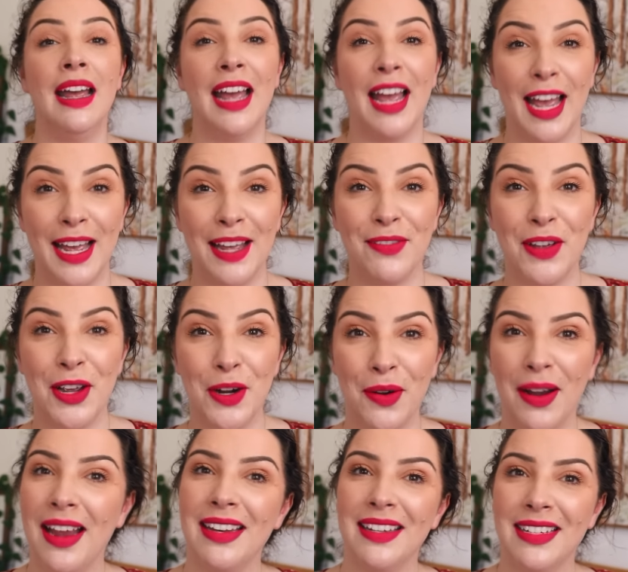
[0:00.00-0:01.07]
Have a
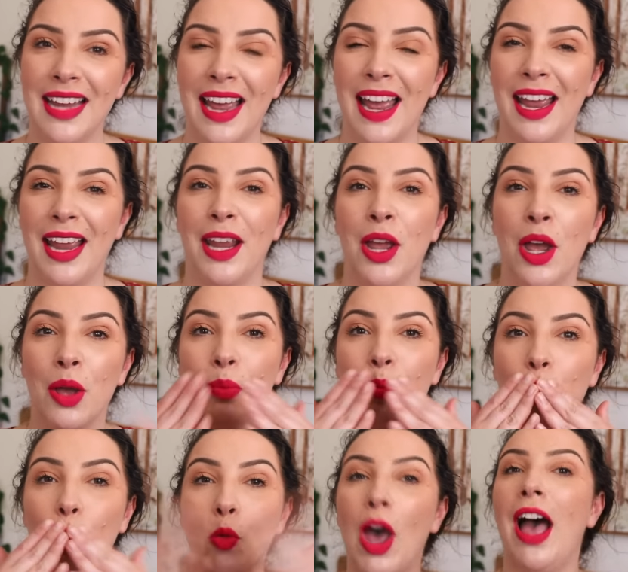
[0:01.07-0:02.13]
great day.
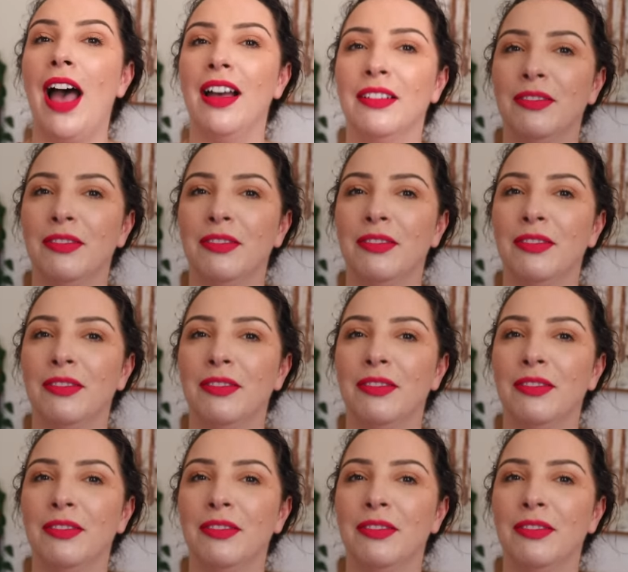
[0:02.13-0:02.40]
Mwah!